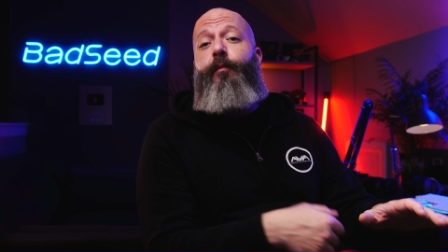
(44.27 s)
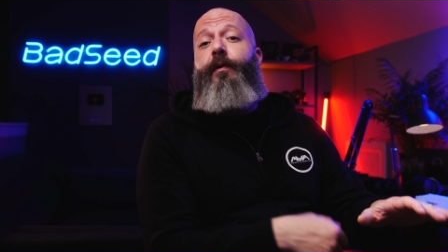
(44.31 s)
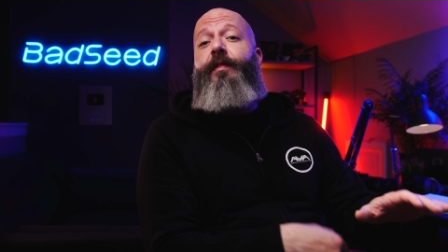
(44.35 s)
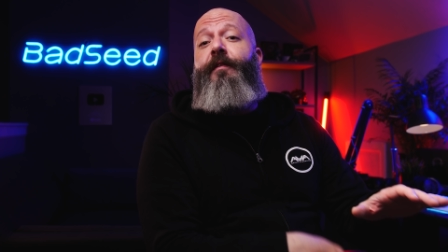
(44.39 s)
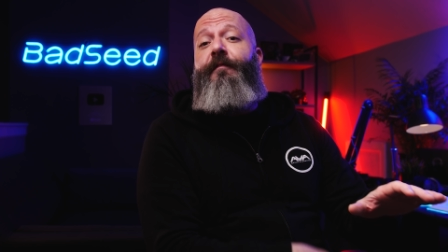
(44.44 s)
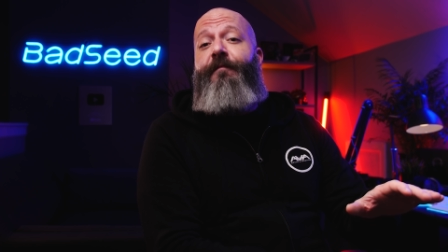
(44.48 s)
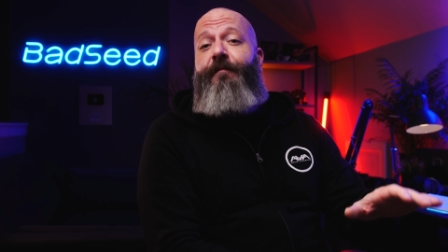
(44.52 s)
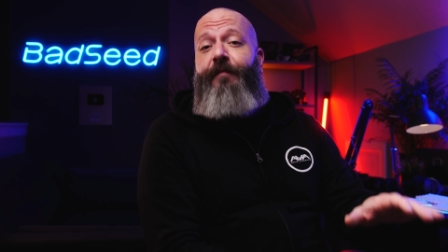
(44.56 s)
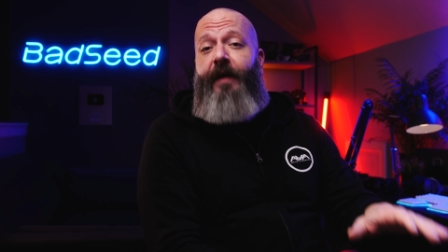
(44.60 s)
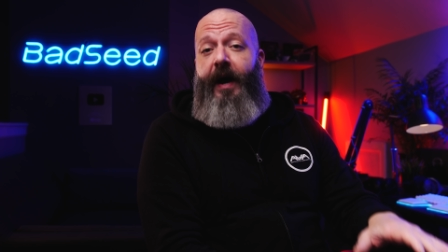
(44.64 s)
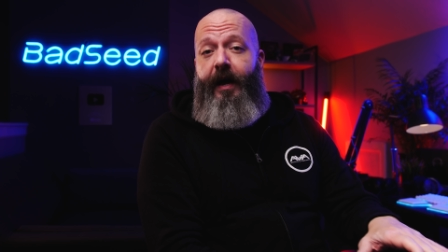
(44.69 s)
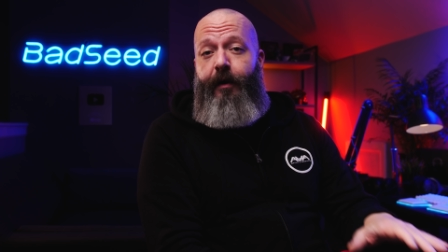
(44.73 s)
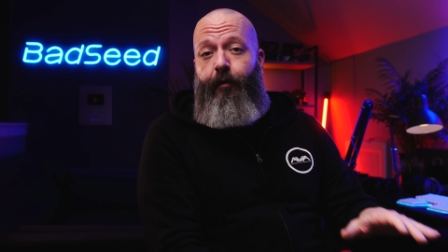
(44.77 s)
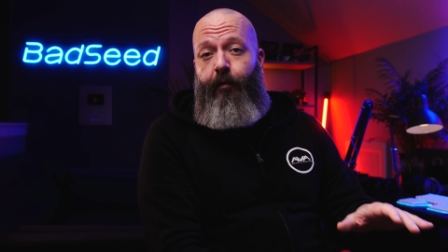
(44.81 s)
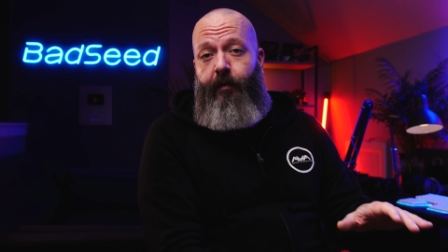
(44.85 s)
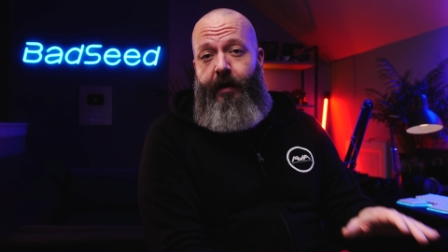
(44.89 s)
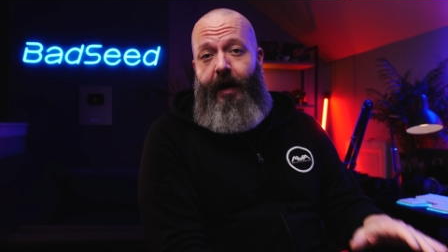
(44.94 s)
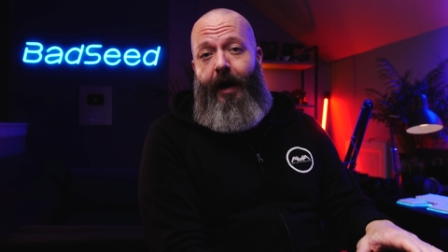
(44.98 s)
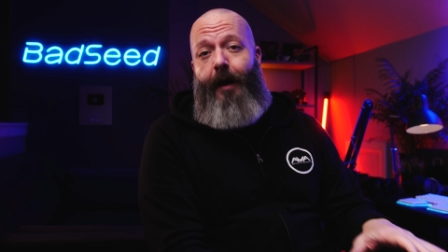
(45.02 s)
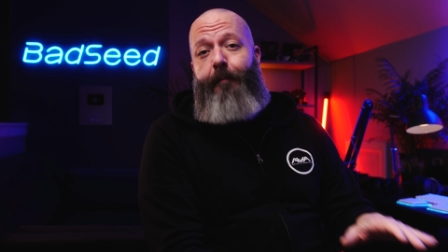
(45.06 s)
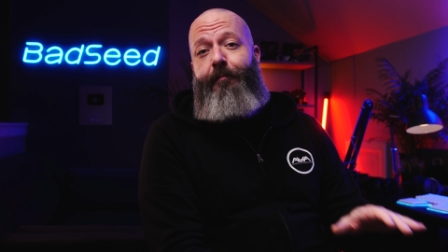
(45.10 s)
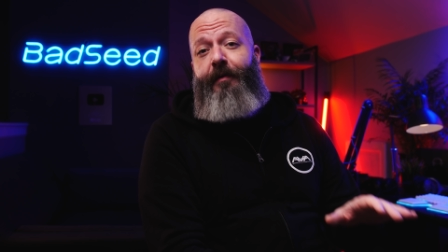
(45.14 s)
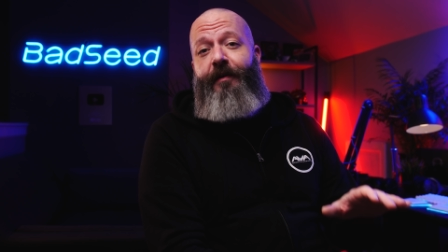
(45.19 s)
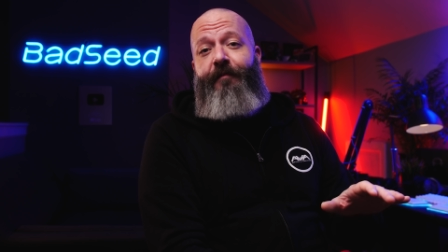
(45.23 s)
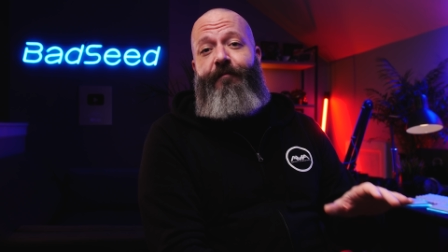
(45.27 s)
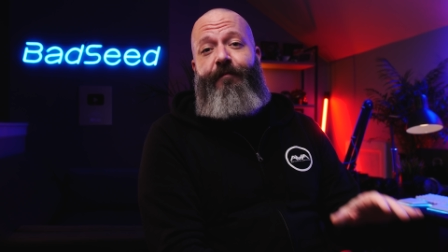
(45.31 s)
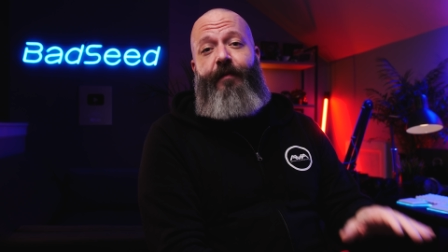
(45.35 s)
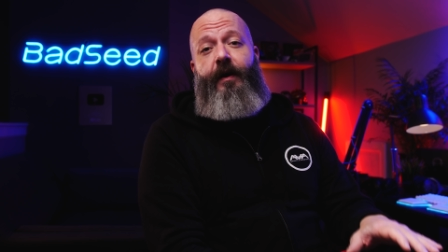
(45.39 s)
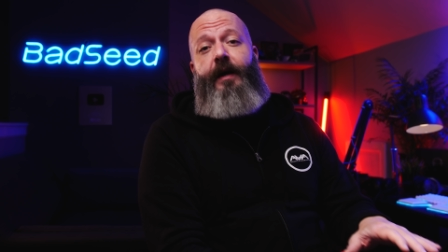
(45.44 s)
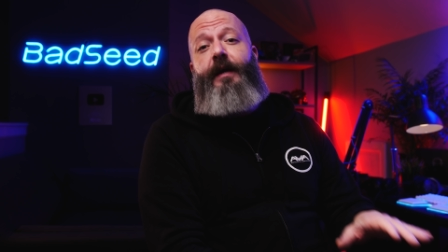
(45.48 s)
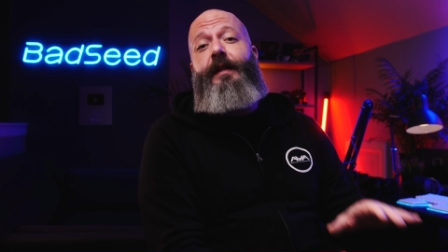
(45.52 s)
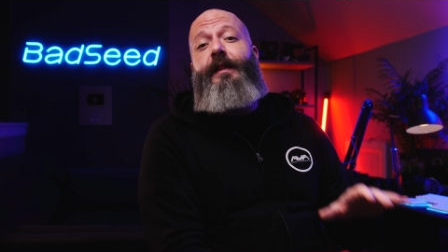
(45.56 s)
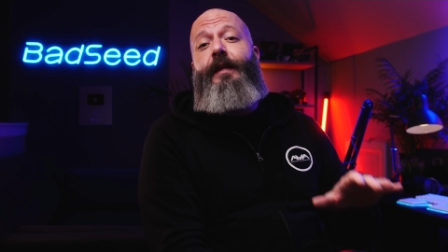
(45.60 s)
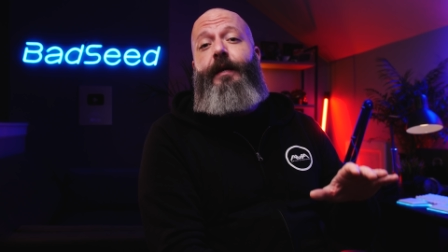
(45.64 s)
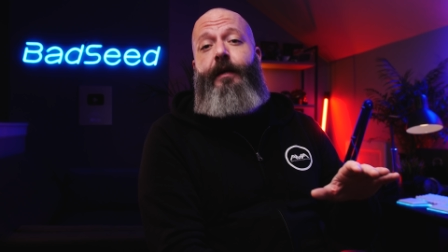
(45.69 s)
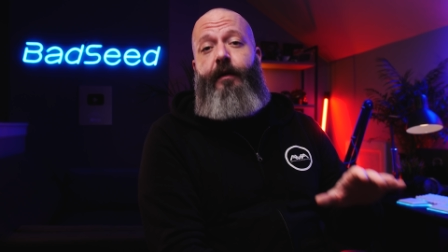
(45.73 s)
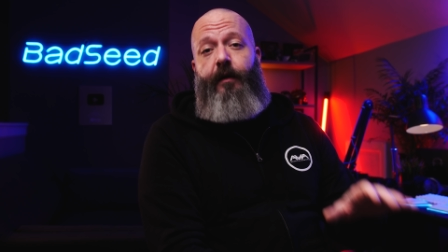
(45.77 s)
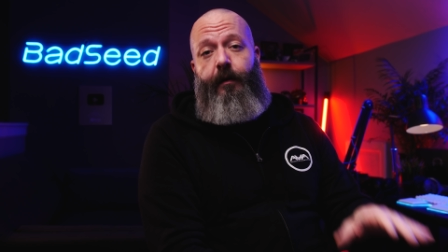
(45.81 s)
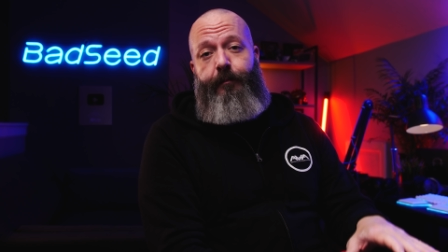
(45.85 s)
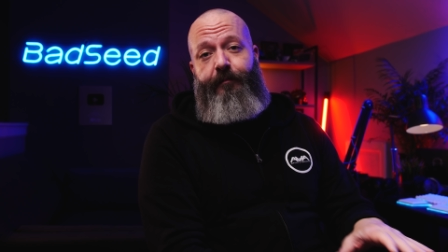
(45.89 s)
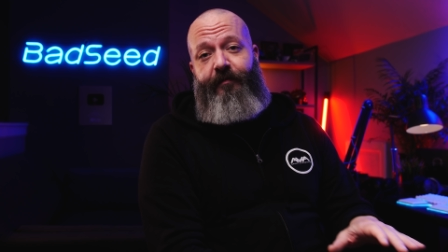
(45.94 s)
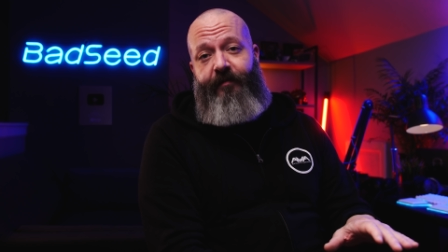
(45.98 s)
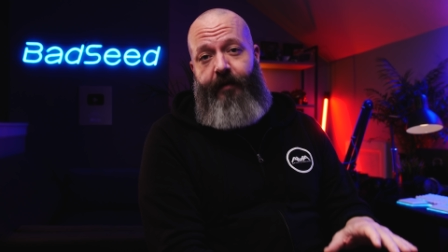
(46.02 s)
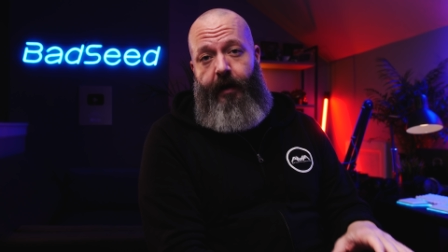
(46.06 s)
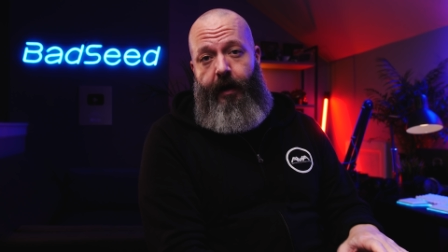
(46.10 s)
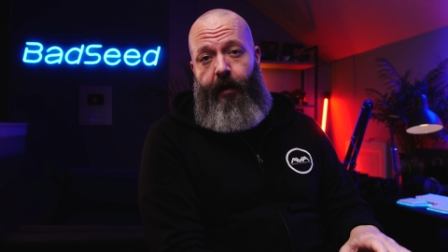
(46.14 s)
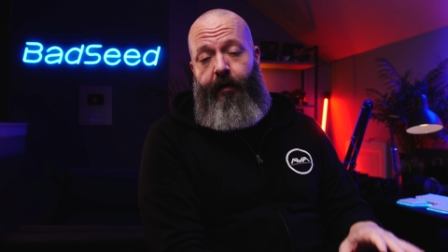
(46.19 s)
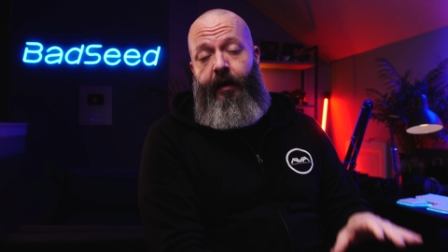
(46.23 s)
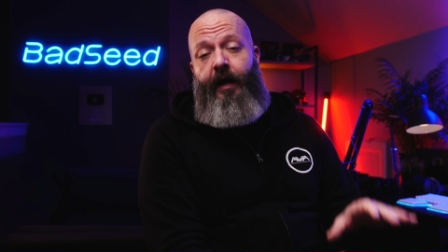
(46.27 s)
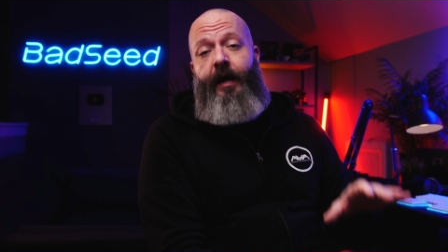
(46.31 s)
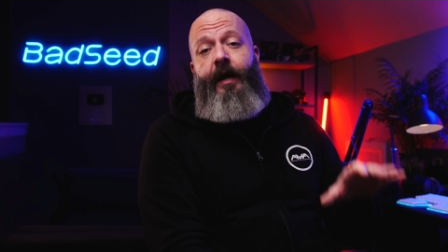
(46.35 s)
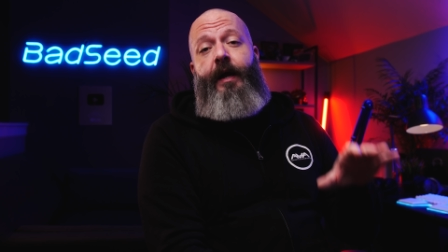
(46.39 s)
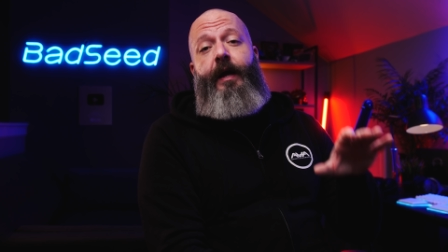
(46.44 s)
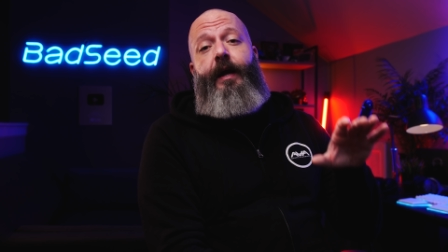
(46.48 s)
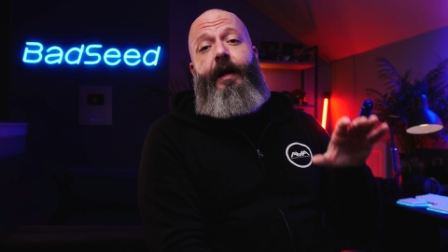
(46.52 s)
when the final copy finally comes out